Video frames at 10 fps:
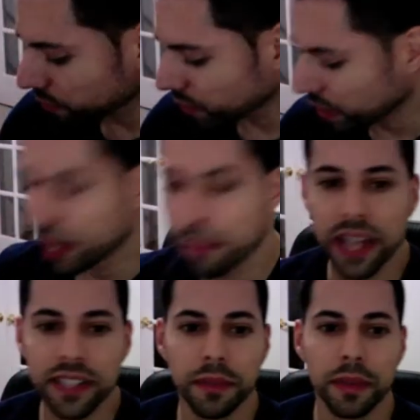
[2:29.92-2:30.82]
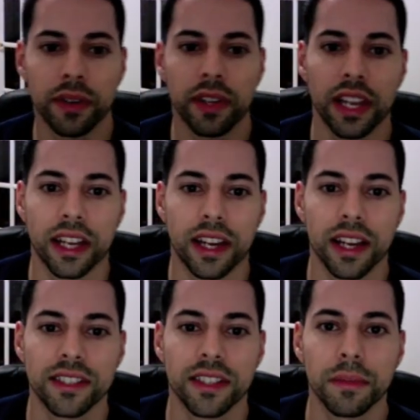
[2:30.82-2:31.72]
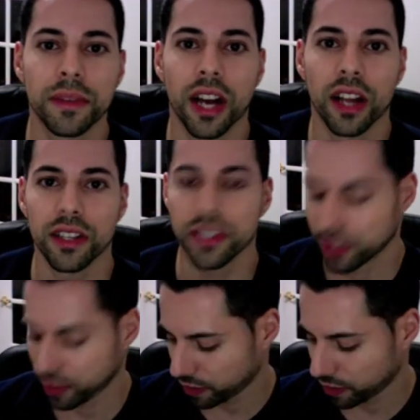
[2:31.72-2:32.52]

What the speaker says: He makes them in like custom colors.